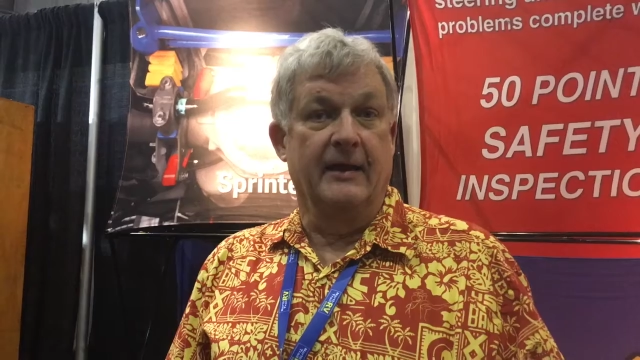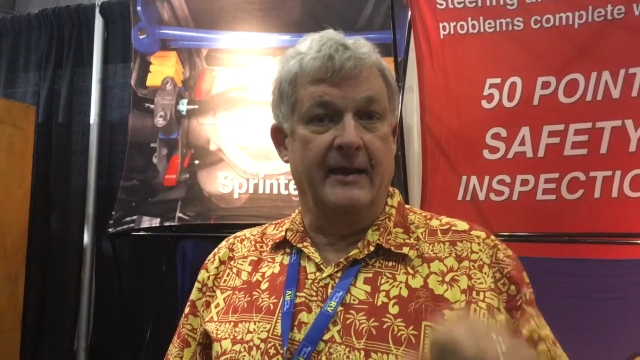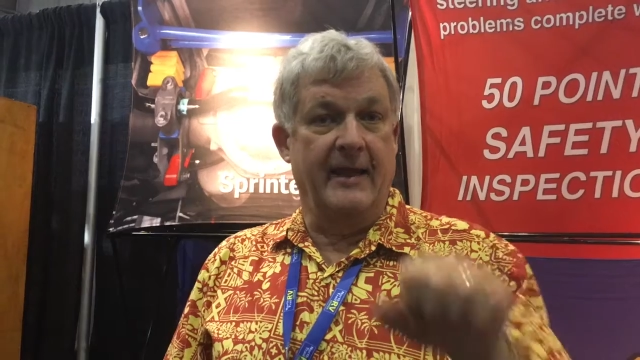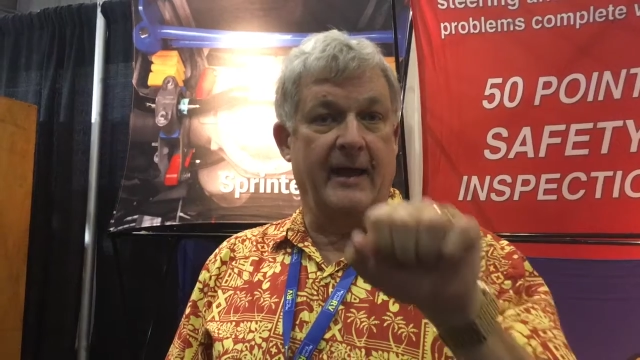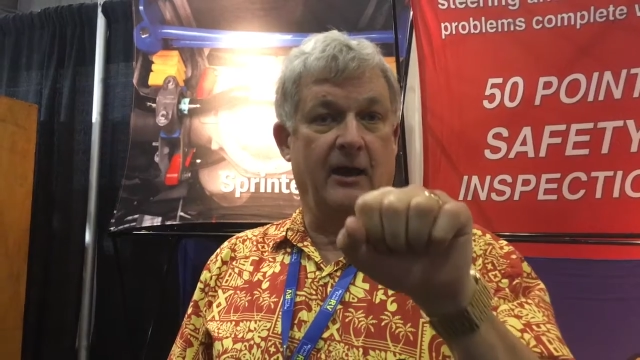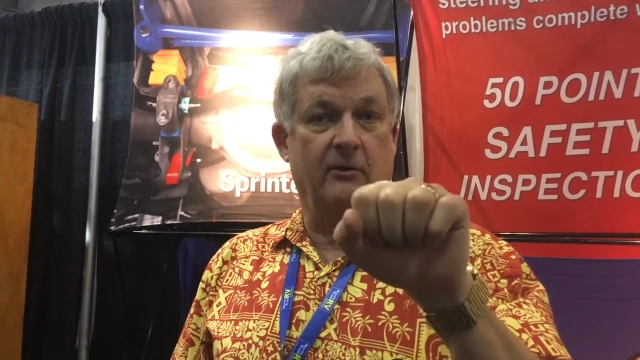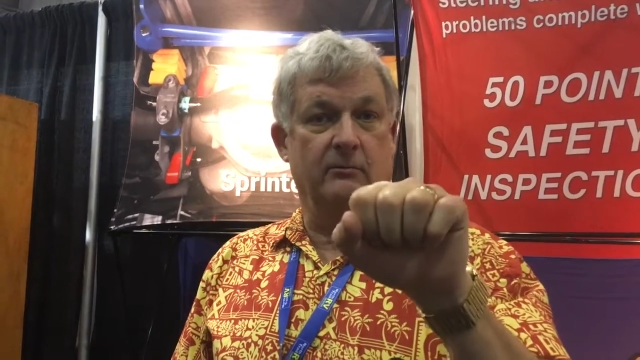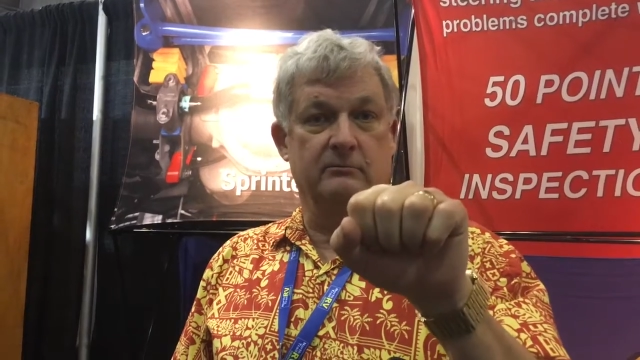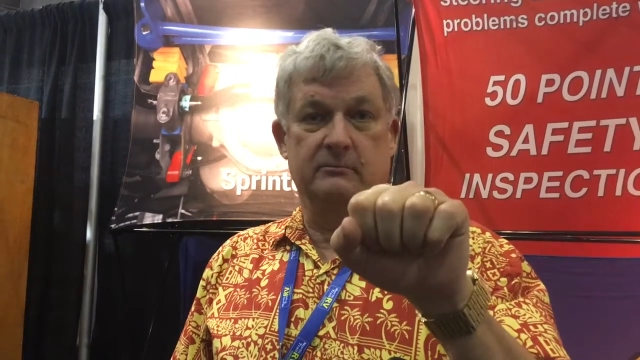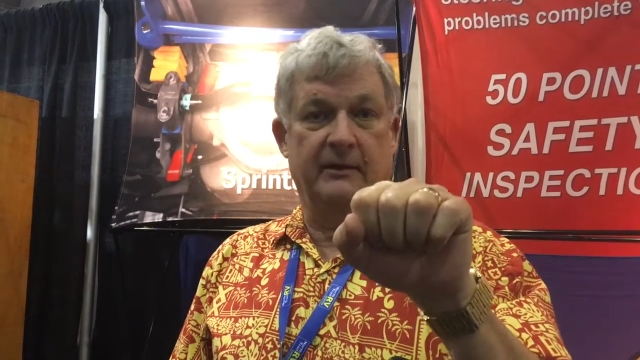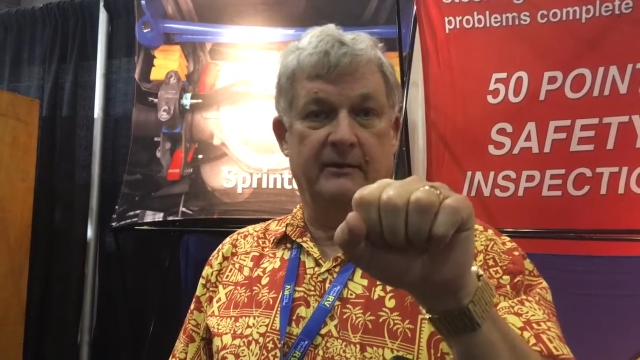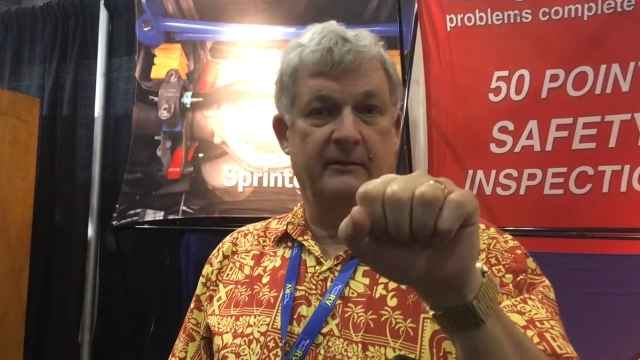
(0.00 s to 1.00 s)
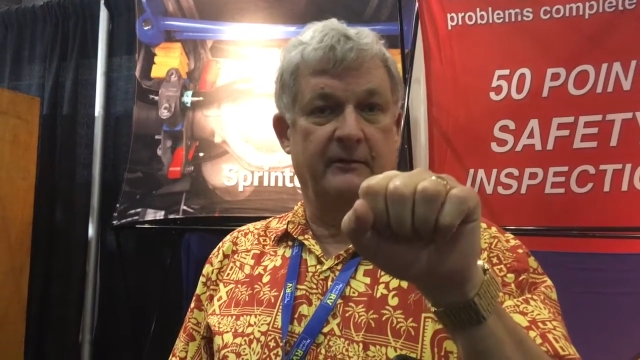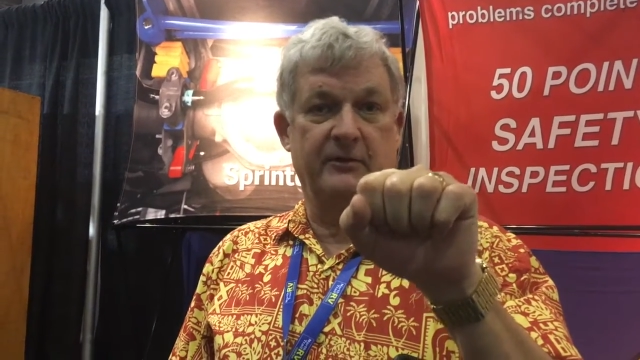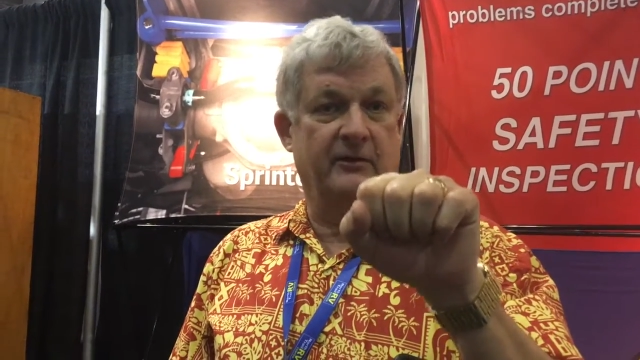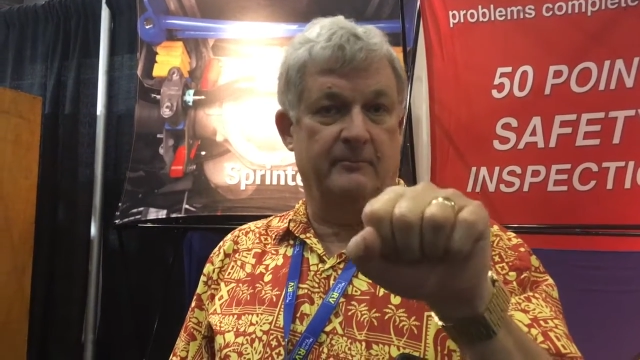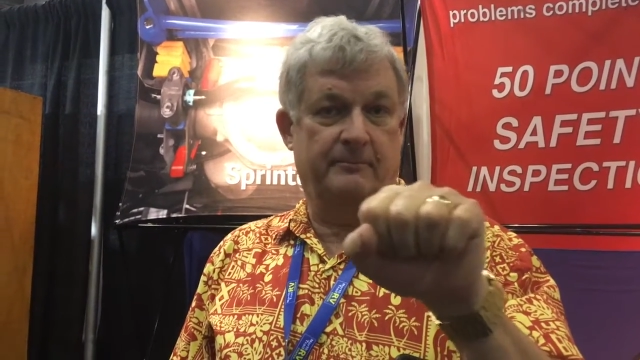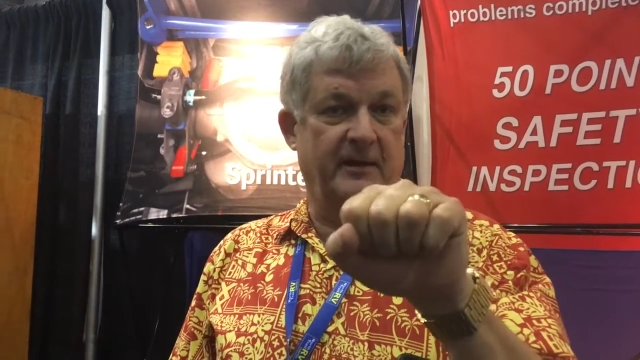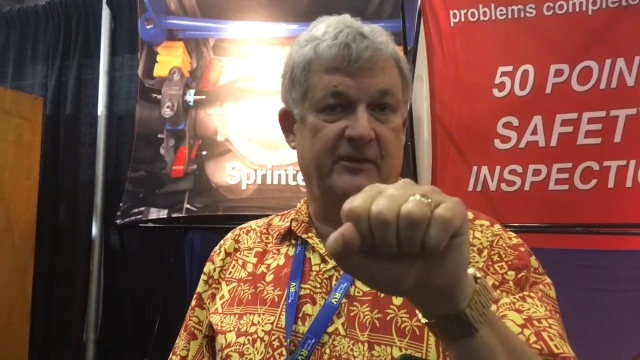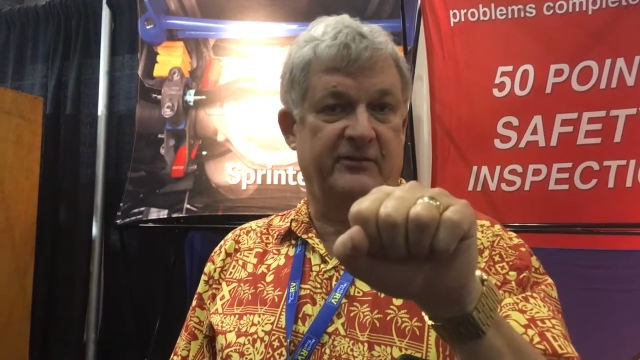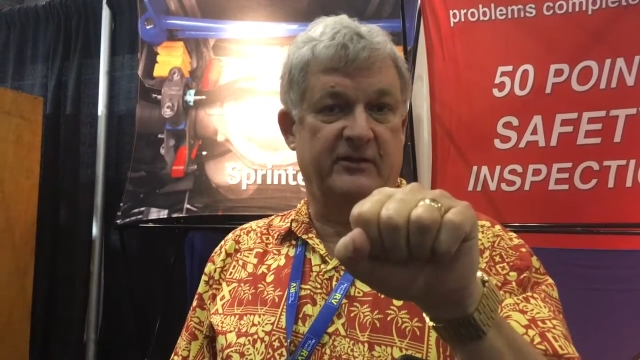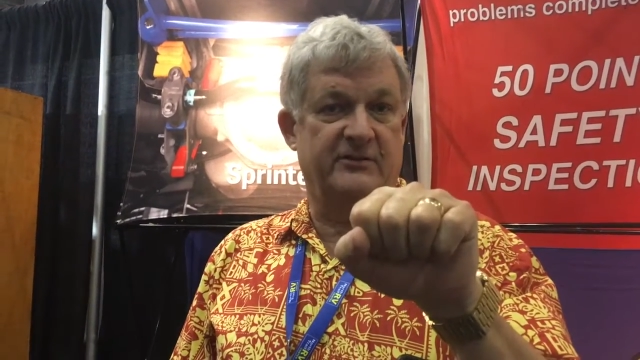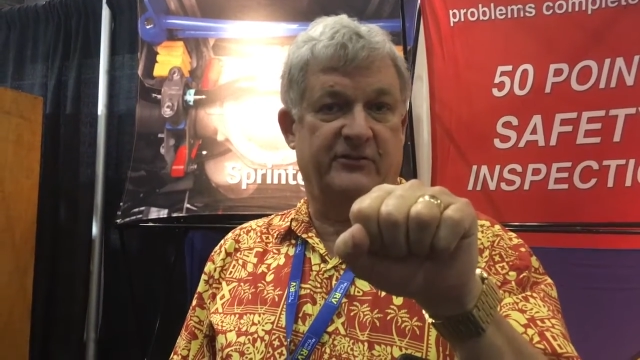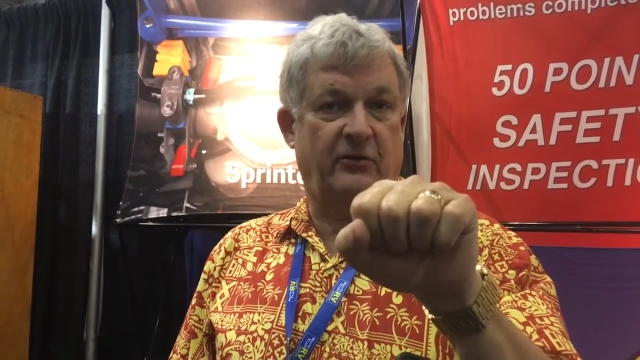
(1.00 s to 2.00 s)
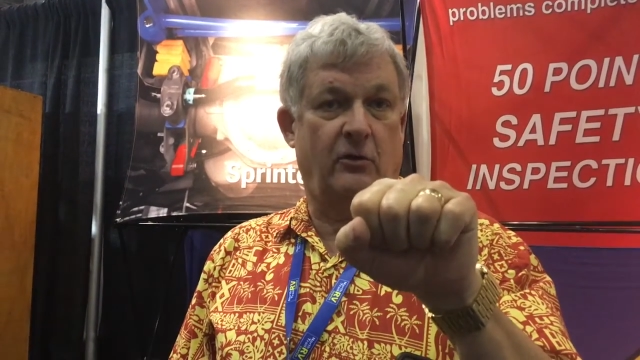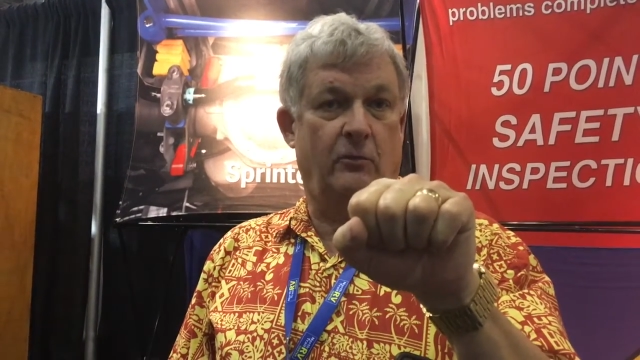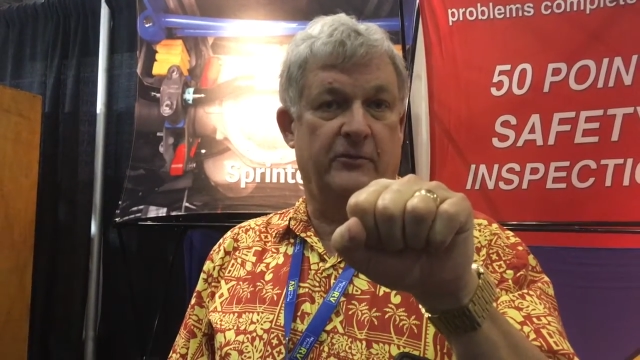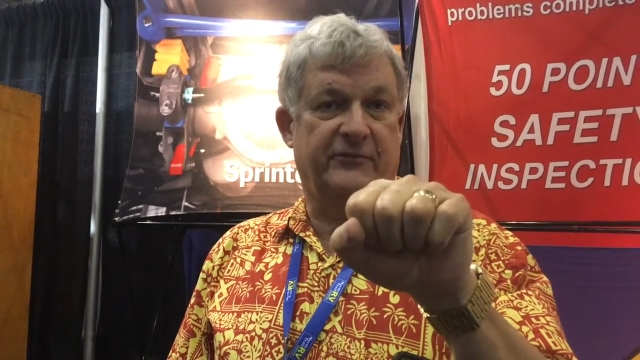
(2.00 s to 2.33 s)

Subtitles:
now you can basically just hold